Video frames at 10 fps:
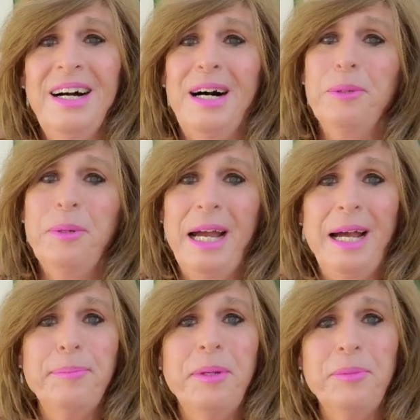I'm
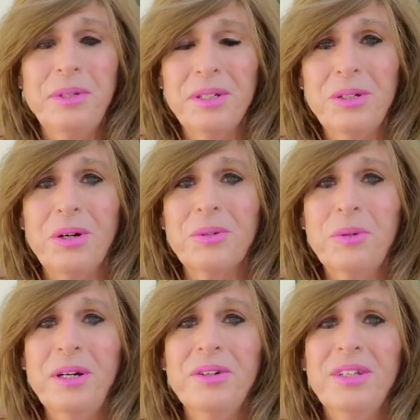happy with the
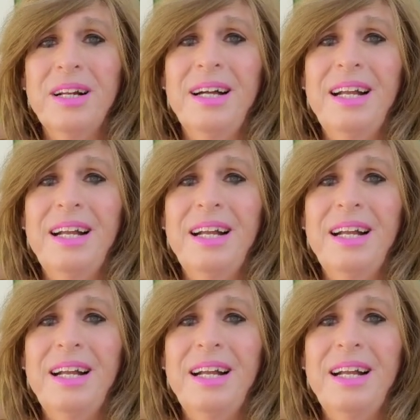cookware that I